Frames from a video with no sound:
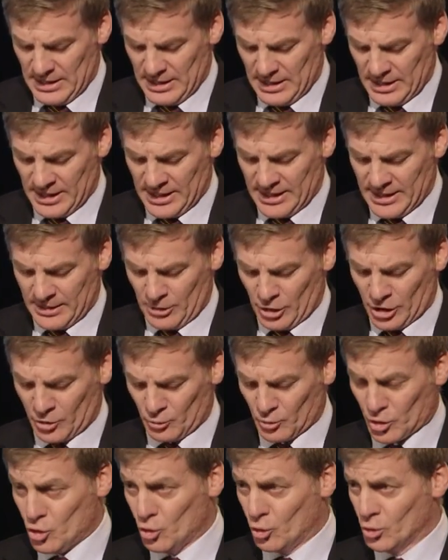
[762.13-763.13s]
I can
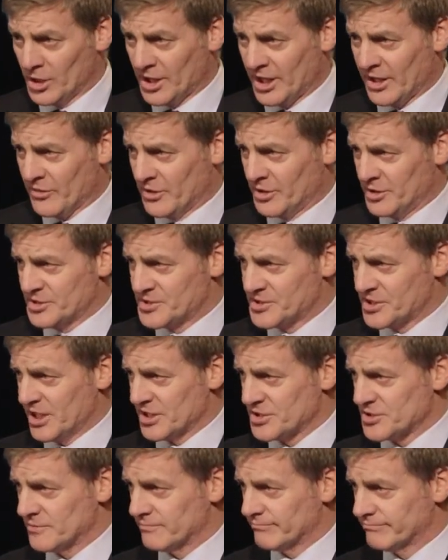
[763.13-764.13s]
recall another
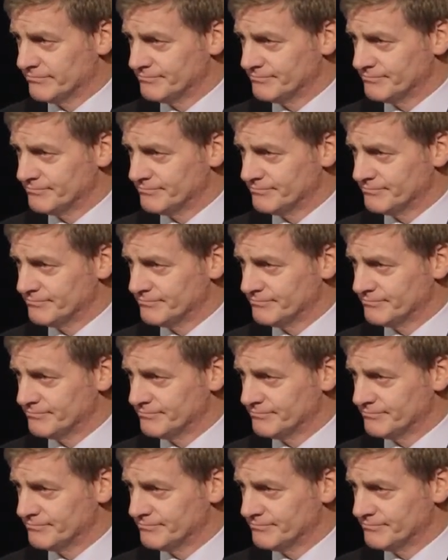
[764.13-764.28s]
discussion.